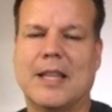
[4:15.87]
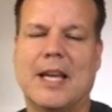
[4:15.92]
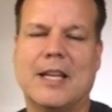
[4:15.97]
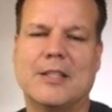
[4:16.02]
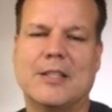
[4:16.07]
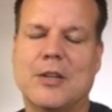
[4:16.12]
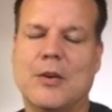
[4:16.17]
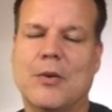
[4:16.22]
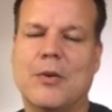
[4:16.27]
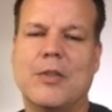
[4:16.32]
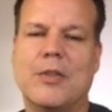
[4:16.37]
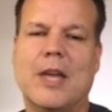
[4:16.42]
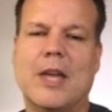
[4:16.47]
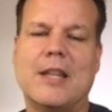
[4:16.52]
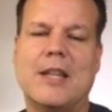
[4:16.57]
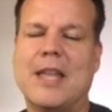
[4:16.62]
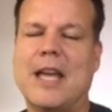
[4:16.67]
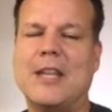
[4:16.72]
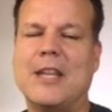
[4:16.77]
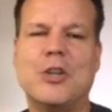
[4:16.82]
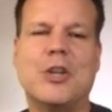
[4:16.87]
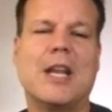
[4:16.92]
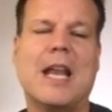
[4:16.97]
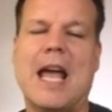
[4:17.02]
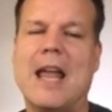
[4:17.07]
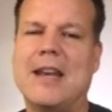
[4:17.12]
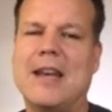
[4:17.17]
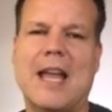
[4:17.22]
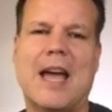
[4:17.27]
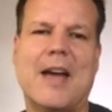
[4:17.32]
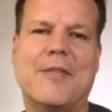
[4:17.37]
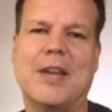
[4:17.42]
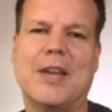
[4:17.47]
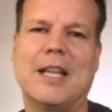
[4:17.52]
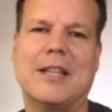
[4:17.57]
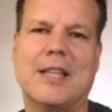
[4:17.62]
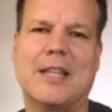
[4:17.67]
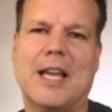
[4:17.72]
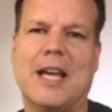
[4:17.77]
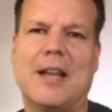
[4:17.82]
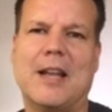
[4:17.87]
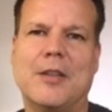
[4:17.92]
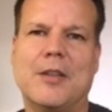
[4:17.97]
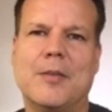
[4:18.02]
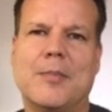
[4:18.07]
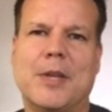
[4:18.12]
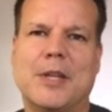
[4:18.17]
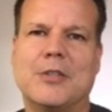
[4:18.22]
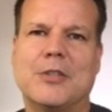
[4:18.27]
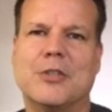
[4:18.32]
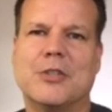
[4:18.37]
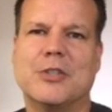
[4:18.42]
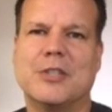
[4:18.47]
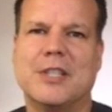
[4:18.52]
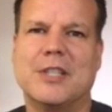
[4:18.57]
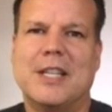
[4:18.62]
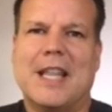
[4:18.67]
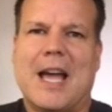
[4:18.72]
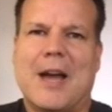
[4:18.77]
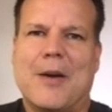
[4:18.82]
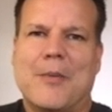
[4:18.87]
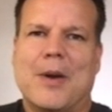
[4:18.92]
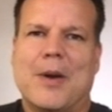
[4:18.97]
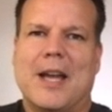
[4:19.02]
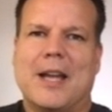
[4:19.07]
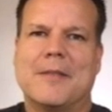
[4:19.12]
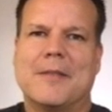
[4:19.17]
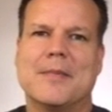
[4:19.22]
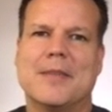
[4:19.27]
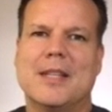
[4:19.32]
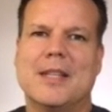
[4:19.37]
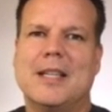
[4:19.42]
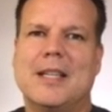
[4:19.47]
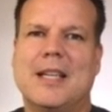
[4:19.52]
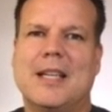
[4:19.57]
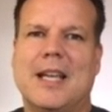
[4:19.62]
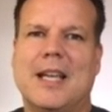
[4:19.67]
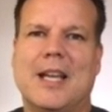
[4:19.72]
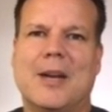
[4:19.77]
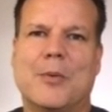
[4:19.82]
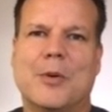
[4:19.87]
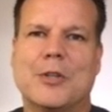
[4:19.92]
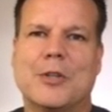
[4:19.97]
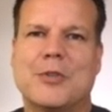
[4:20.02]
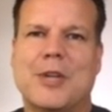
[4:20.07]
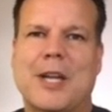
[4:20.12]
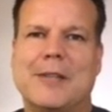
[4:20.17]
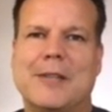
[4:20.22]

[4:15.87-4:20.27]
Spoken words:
And so that you can navigate the pictures in that way, and it works great.